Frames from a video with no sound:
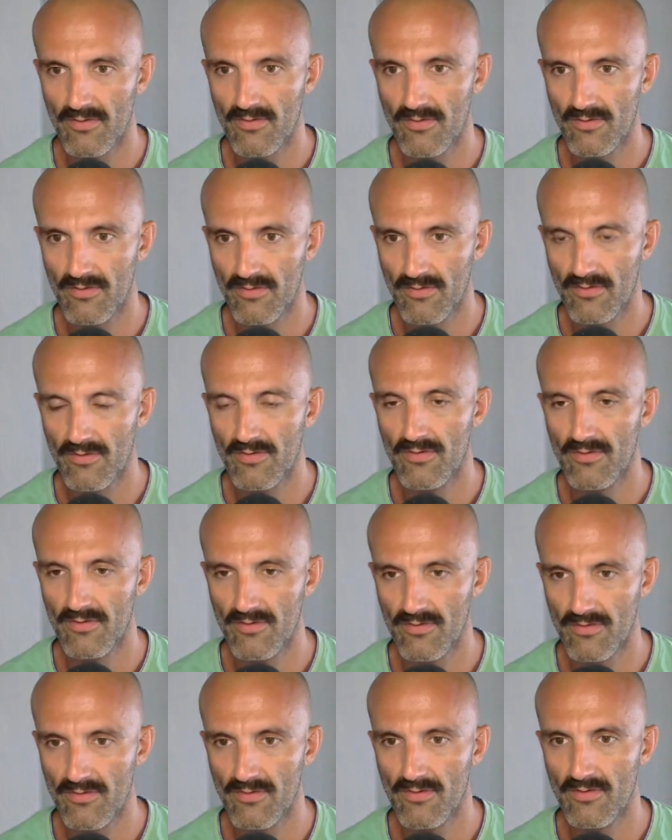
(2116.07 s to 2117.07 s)

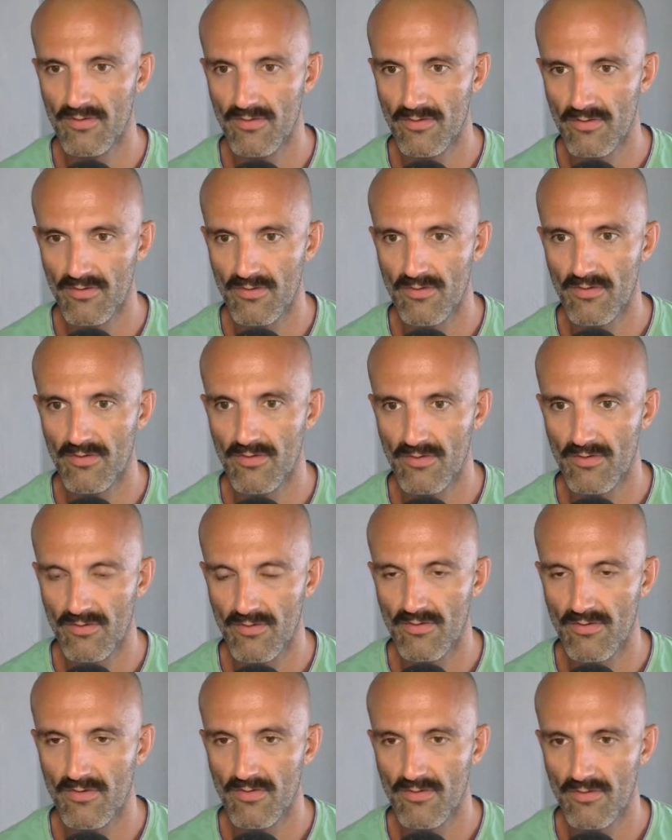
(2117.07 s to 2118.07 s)

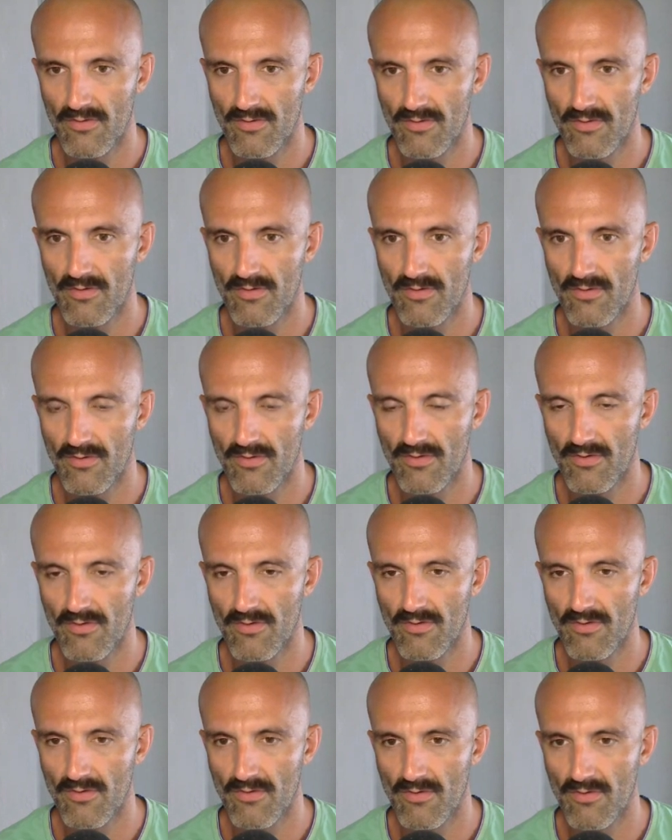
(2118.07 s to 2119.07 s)

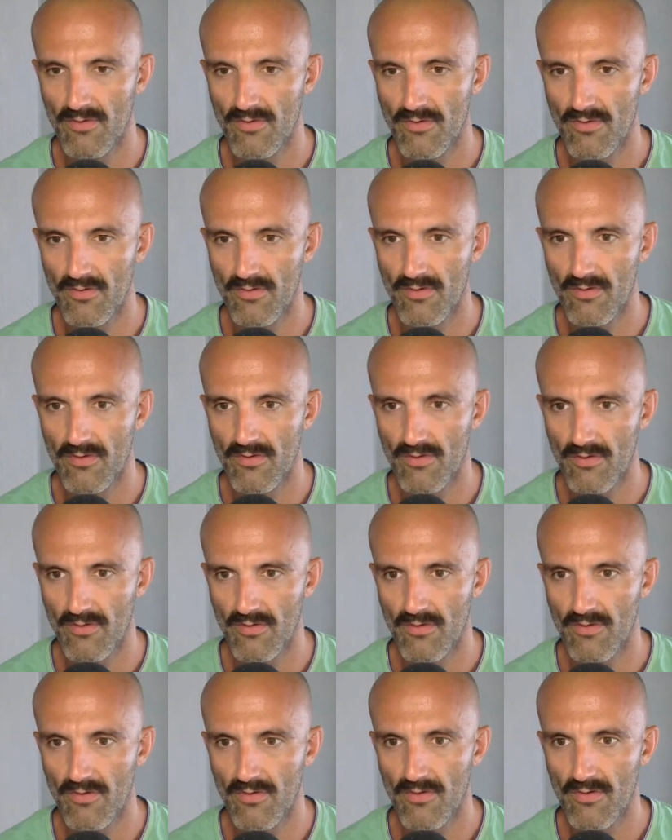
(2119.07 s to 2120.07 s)

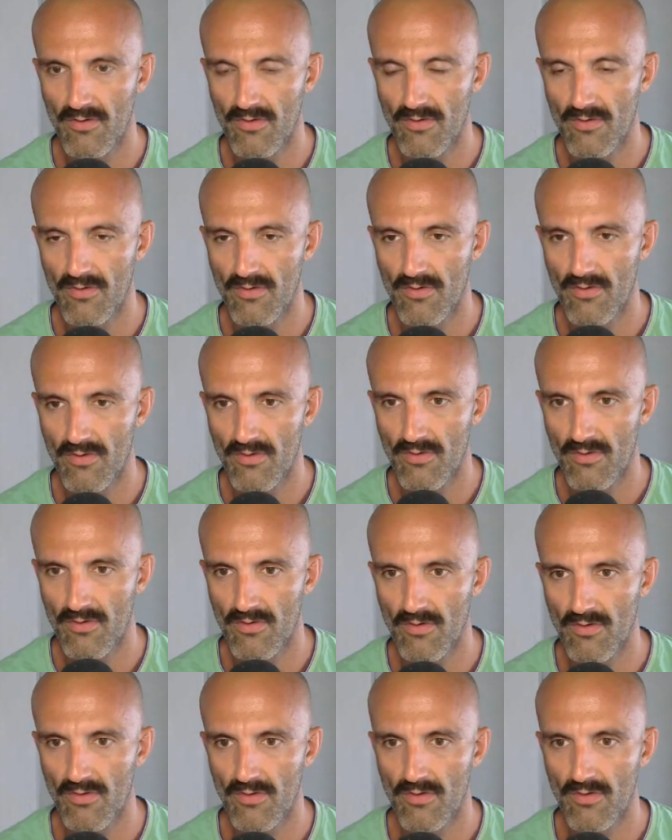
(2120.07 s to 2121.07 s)

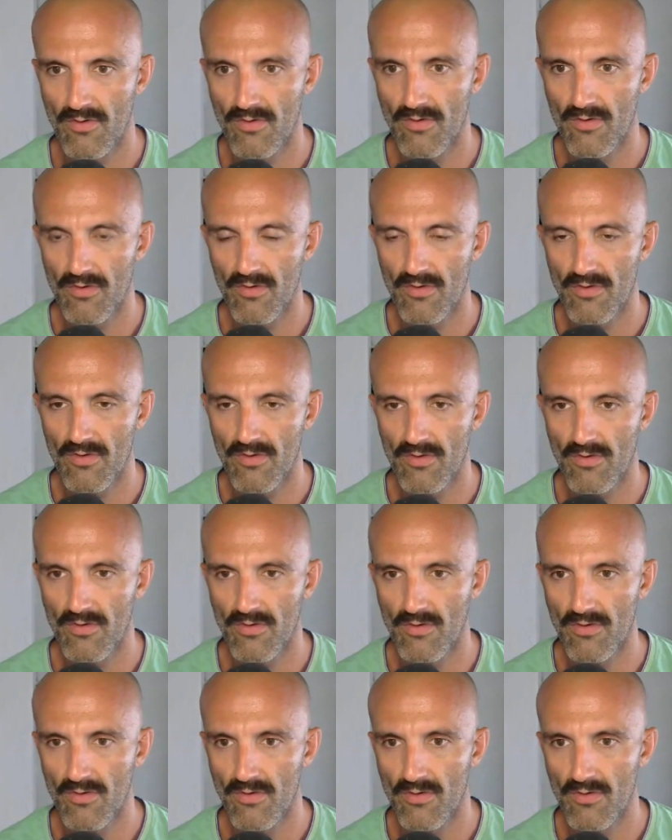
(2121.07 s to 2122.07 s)

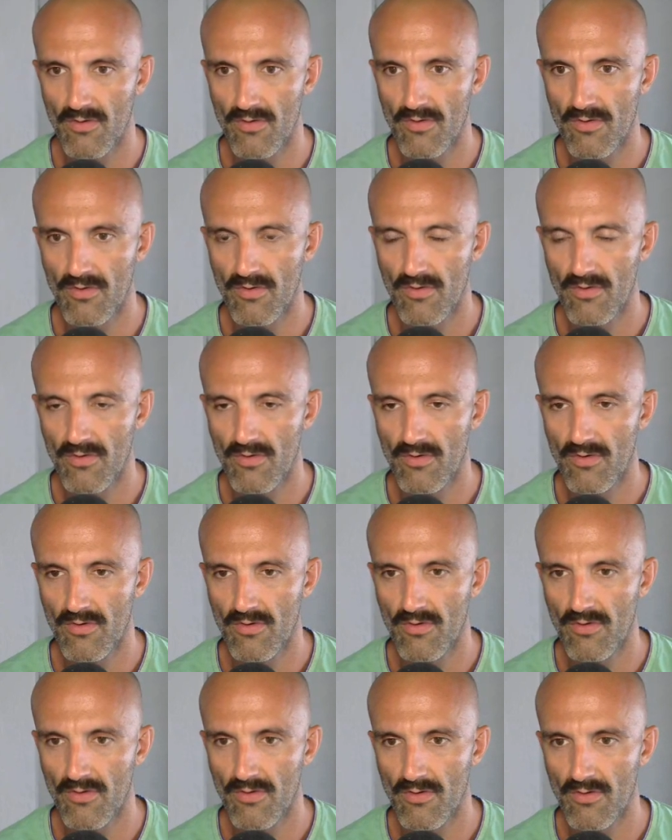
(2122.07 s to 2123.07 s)

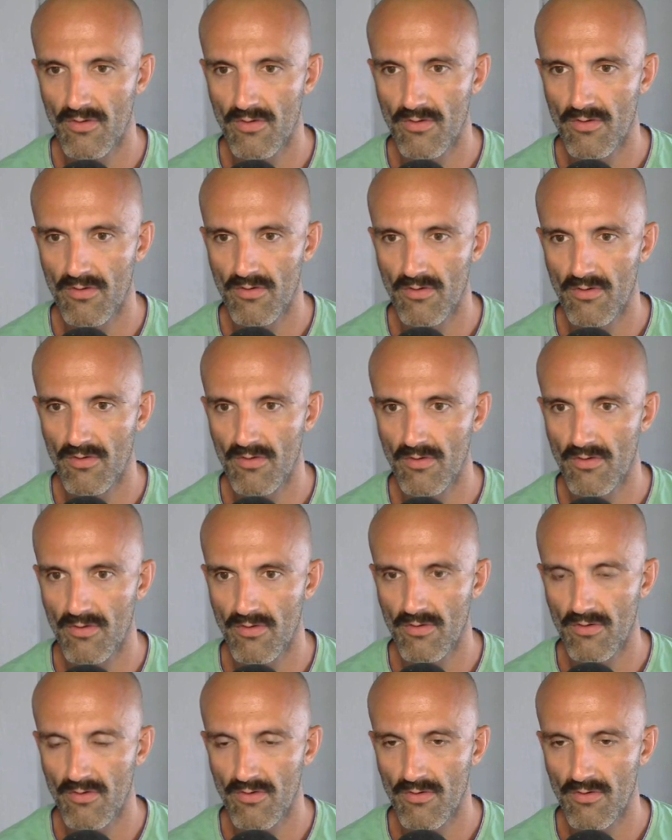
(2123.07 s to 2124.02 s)
This person isn't speaking.